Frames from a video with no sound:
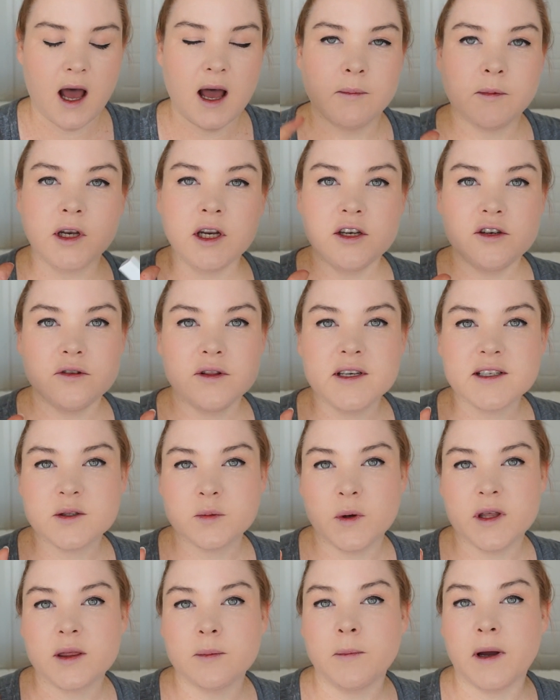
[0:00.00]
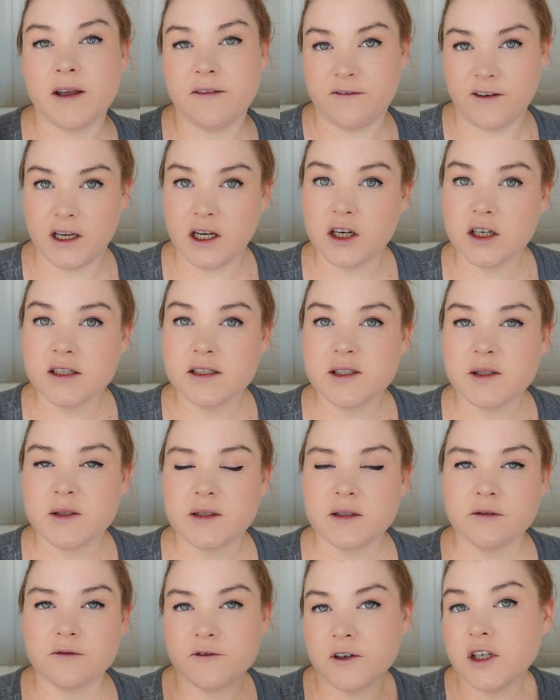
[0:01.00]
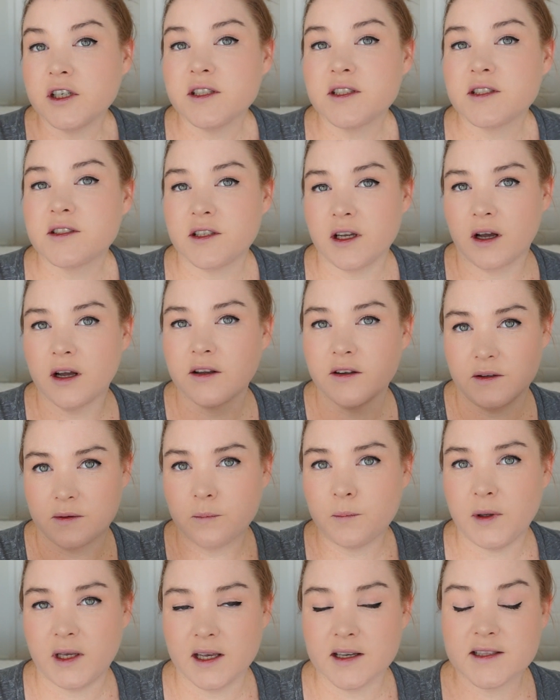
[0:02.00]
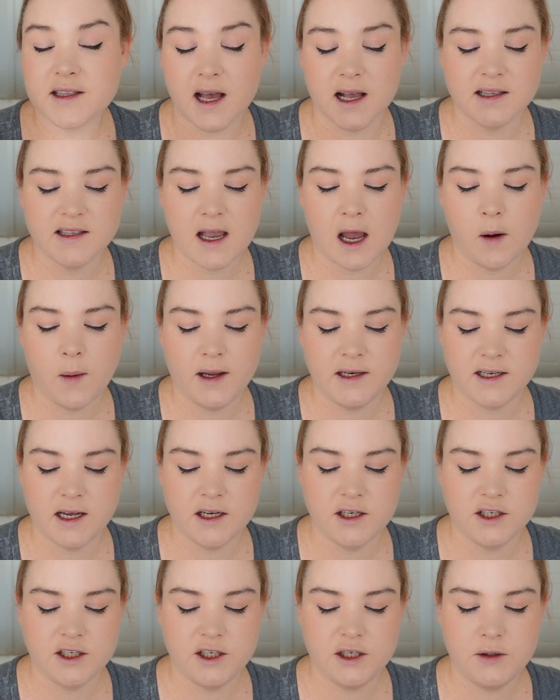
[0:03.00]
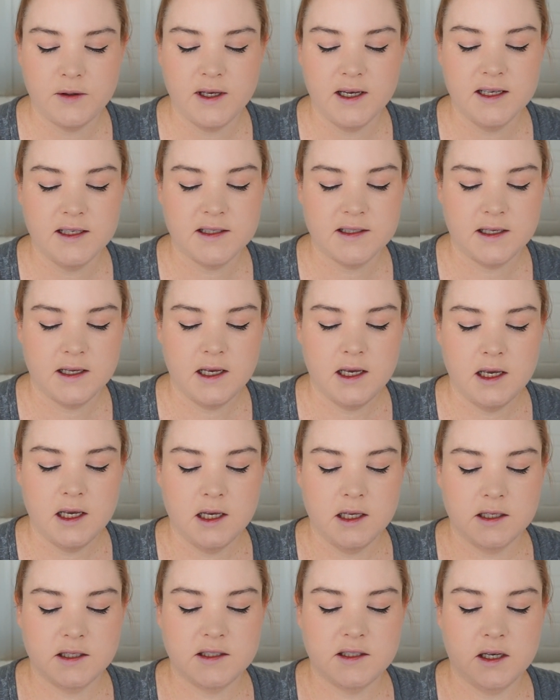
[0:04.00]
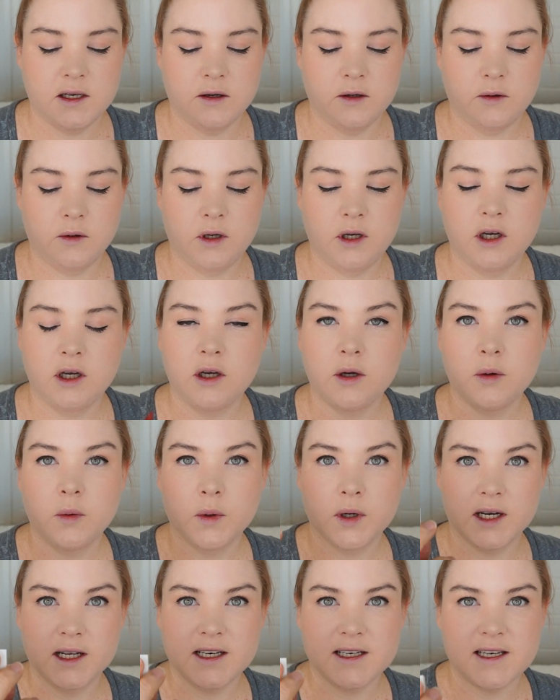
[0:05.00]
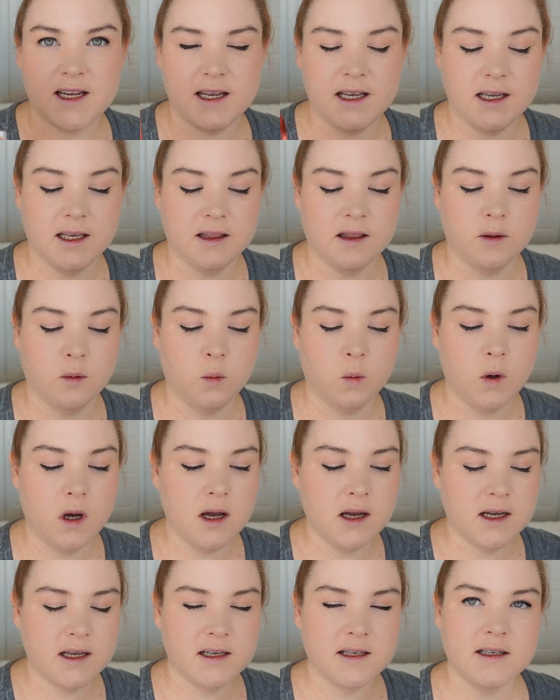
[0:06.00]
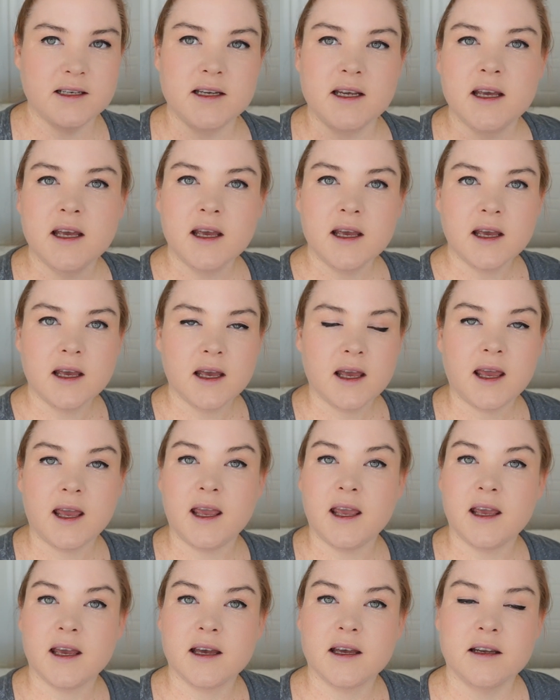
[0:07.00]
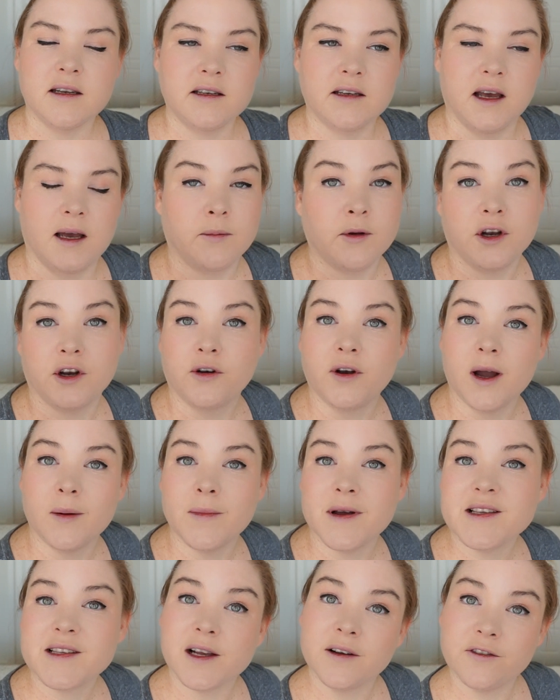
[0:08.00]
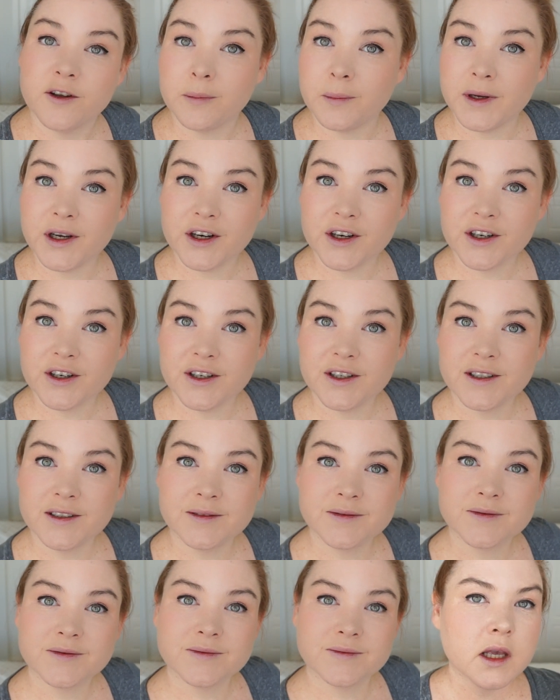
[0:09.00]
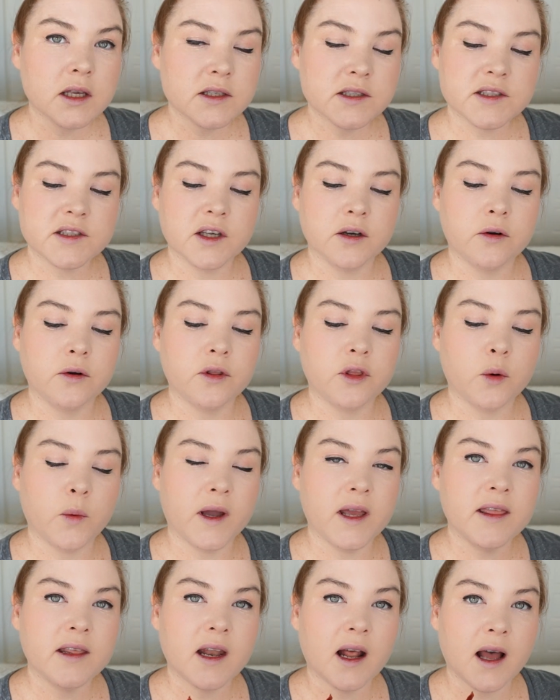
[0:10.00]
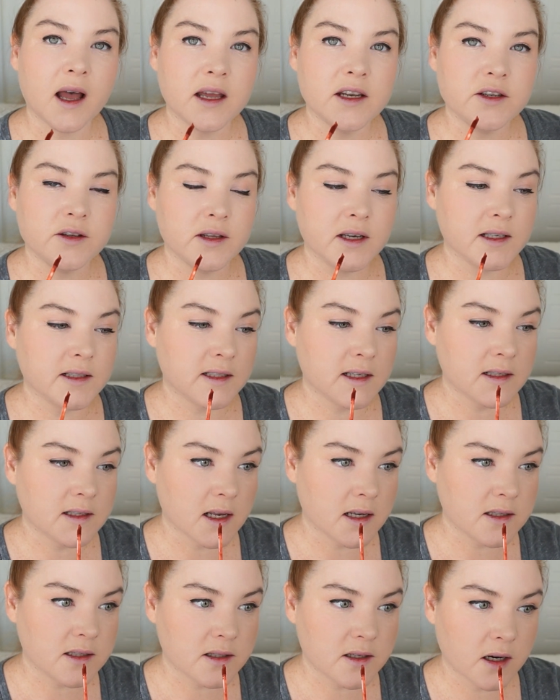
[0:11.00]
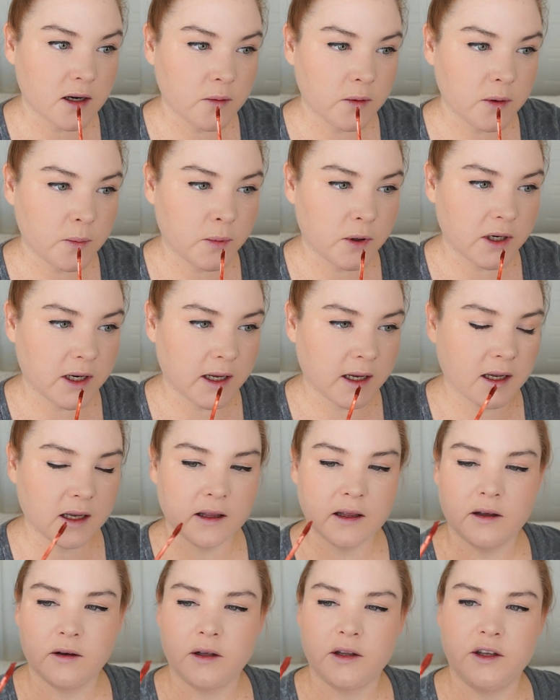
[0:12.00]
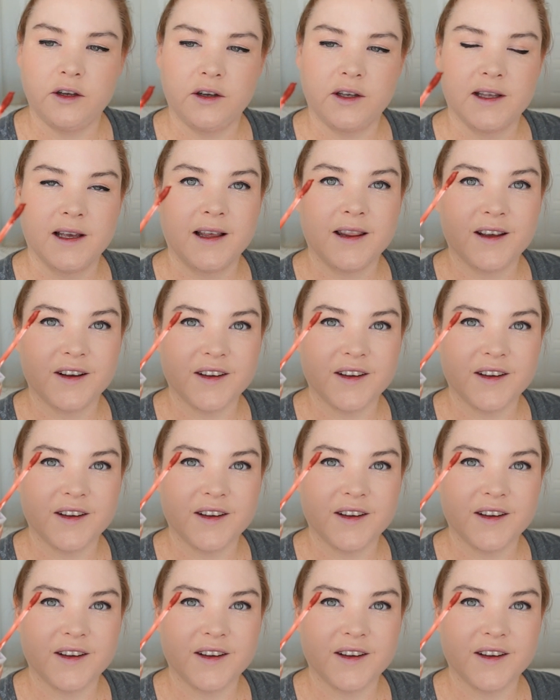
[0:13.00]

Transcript: I'm gonna do this with my fingers first as because that's how I tend to do this. So we're gonna take the wand and I'm gonna grab myself a mirror. So the way that I do this is I start with putting, and you can,